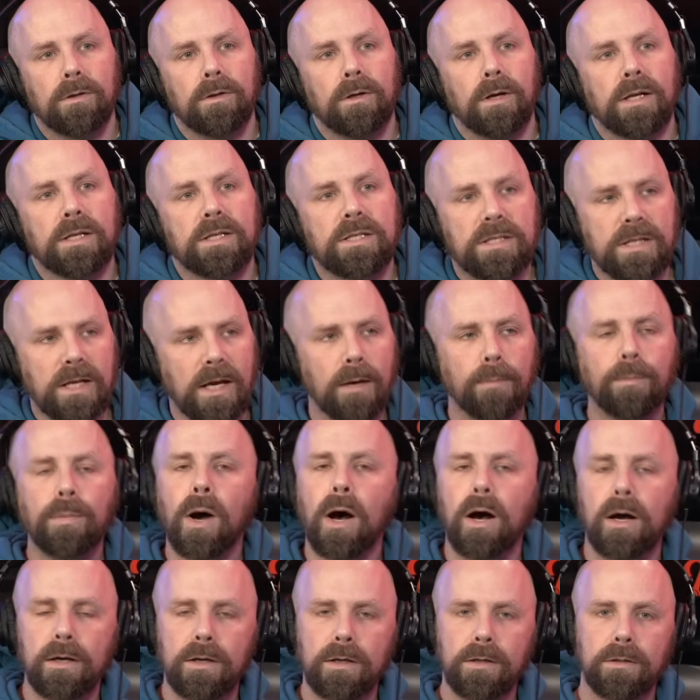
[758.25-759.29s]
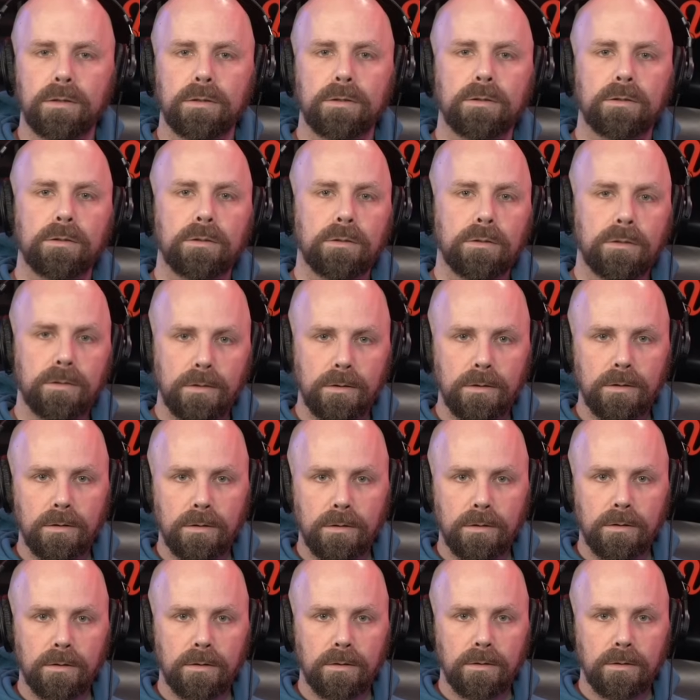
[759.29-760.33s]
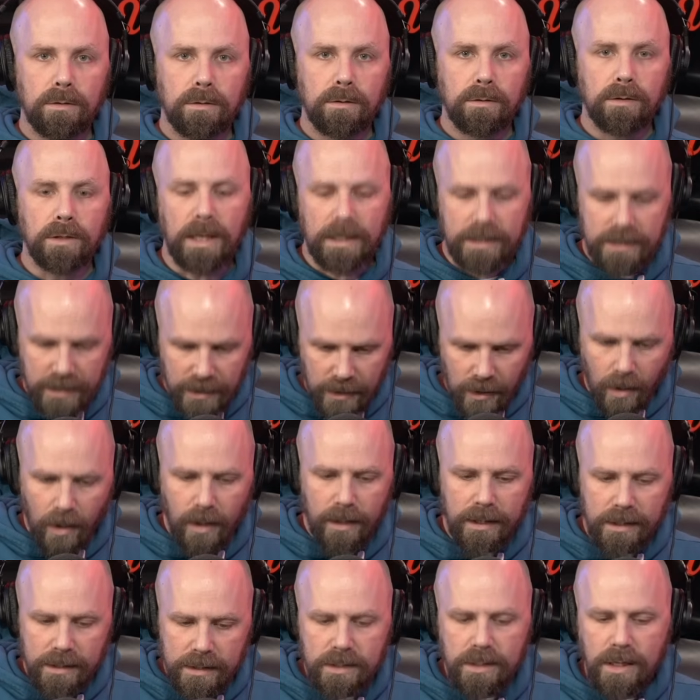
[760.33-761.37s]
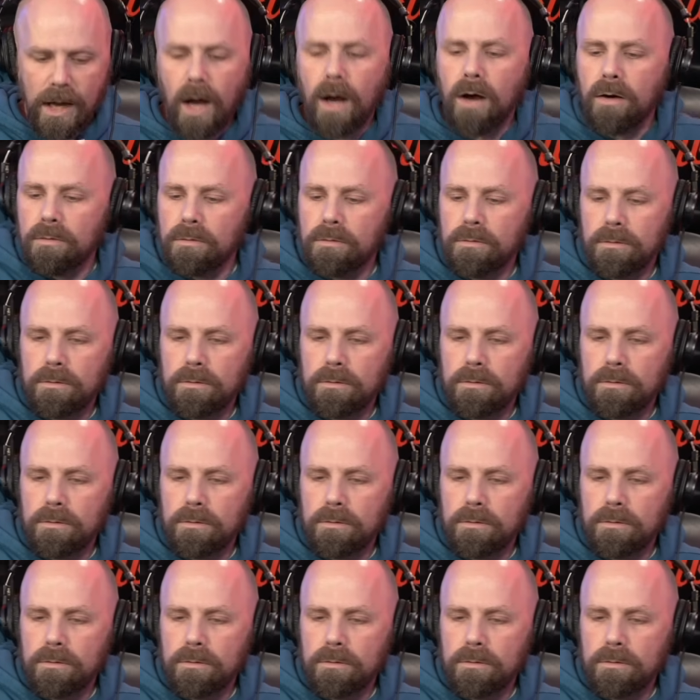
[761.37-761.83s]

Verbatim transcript: And CM Punk lets the audience know